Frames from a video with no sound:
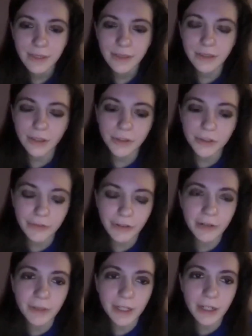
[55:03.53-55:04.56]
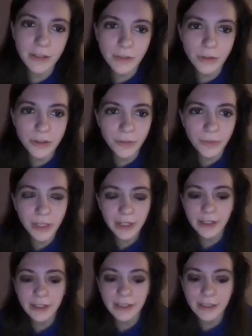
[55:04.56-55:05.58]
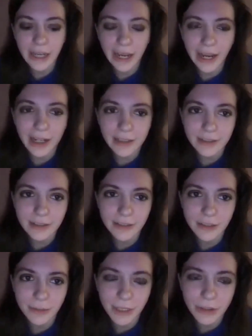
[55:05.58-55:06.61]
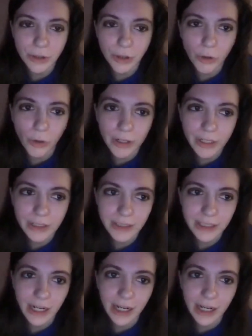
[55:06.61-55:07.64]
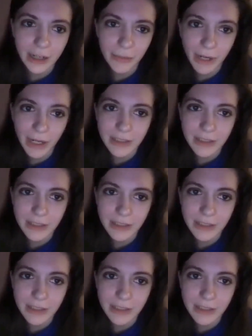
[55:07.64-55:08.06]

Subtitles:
So you can find me on social media at Dimitra Korri, Dimitra